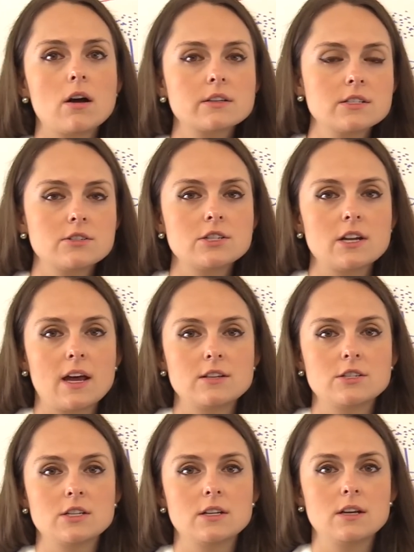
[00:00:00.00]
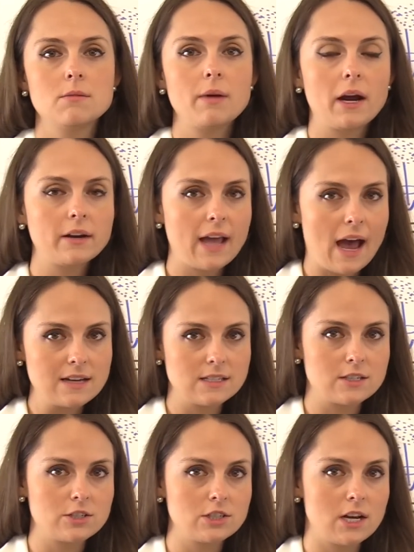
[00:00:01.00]
oxygenation, impaired
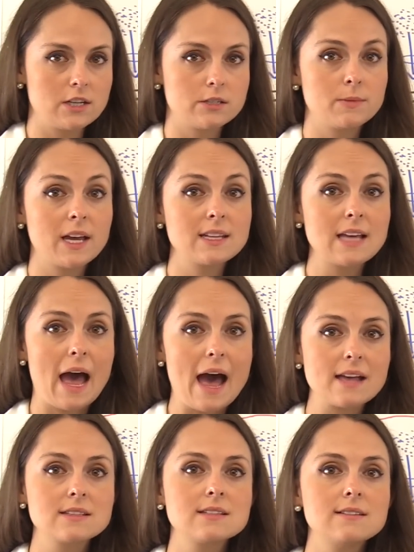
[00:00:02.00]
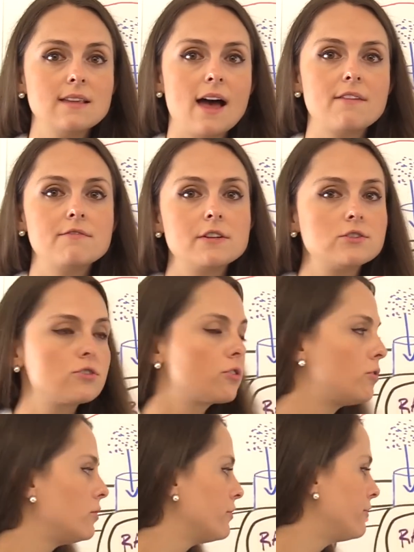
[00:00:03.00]
gas exchange, because as the left
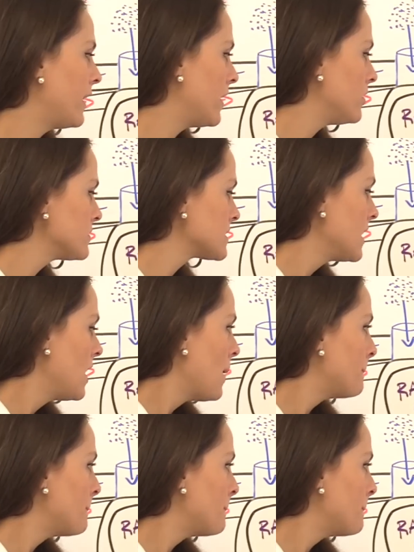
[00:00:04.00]
ventricle fails,